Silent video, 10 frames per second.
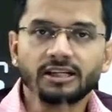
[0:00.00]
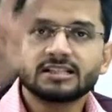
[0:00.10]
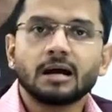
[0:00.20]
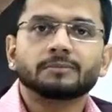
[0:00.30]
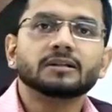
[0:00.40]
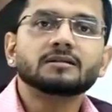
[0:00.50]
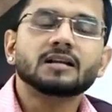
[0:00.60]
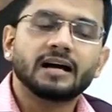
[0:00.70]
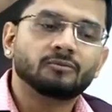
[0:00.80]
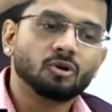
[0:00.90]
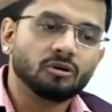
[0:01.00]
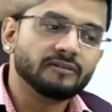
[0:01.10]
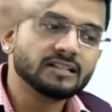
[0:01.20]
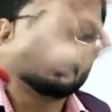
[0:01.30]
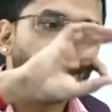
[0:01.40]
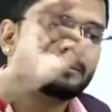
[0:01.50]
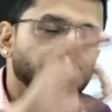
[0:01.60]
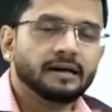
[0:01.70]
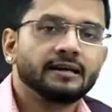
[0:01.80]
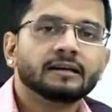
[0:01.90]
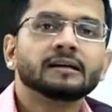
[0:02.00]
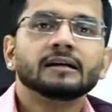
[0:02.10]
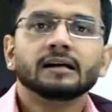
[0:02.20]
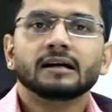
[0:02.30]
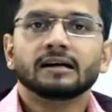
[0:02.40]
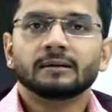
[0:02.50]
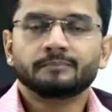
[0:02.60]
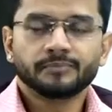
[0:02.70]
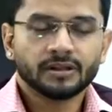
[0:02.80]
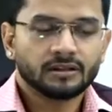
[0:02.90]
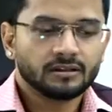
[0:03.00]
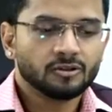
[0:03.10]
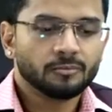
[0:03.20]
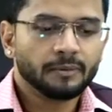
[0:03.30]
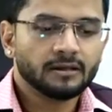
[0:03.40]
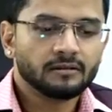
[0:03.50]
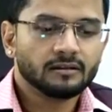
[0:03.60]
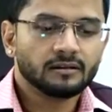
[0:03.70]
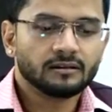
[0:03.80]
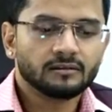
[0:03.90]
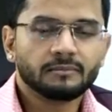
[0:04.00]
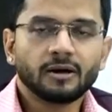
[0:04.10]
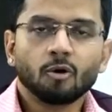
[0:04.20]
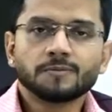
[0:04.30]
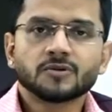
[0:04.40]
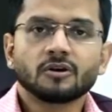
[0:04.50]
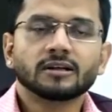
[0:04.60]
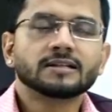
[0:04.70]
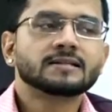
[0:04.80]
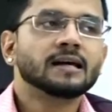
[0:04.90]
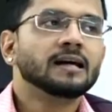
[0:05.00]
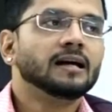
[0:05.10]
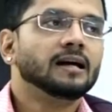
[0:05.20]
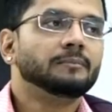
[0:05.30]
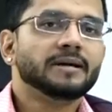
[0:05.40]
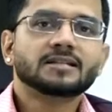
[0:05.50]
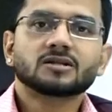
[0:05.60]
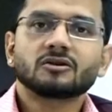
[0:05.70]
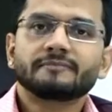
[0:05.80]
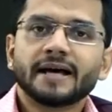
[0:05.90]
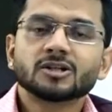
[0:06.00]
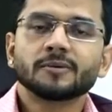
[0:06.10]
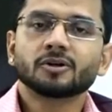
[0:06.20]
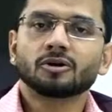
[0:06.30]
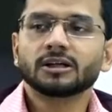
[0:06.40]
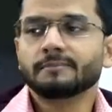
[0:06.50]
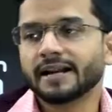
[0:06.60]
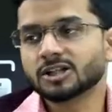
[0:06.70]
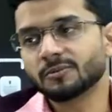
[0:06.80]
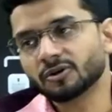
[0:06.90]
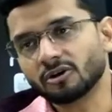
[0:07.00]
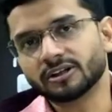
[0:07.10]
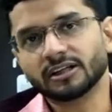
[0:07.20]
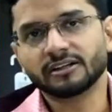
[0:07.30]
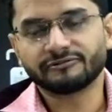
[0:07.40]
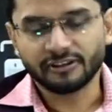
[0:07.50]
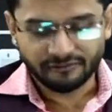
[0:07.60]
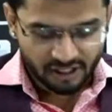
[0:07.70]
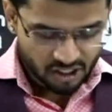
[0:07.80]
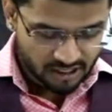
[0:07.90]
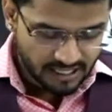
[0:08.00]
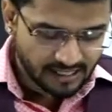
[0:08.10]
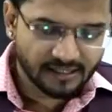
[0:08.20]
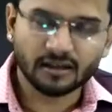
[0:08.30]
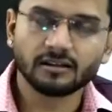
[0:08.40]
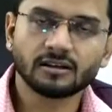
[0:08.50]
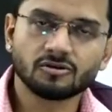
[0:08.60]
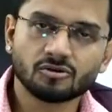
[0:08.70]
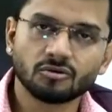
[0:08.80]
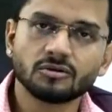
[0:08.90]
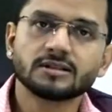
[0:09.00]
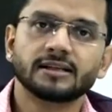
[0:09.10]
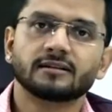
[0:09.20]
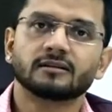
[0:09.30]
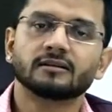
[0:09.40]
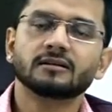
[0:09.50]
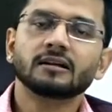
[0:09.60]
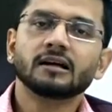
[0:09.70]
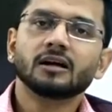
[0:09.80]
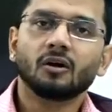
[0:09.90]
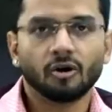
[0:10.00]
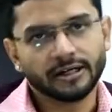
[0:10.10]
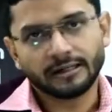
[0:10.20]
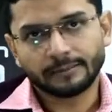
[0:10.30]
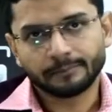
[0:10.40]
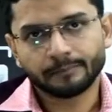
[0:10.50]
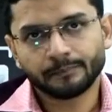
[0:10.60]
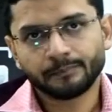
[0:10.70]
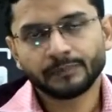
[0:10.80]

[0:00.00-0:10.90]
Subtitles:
3 chapters I would always pin my my hopes on is Basics of Management Audit in different functions, and internal controls, internal audit.